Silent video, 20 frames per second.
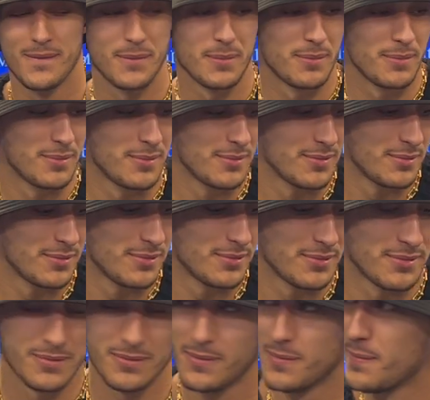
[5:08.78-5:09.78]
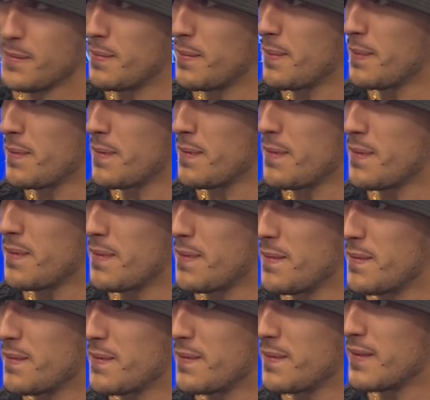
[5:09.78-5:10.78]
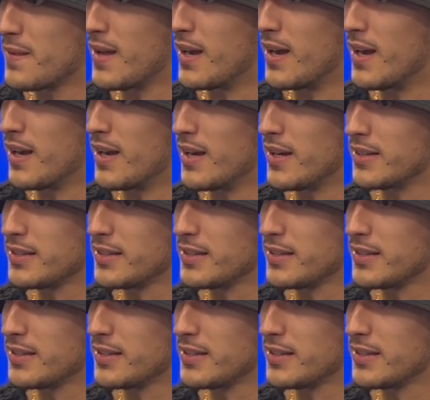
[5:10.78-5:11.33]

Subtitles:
Do you still have that sweater? Or did that?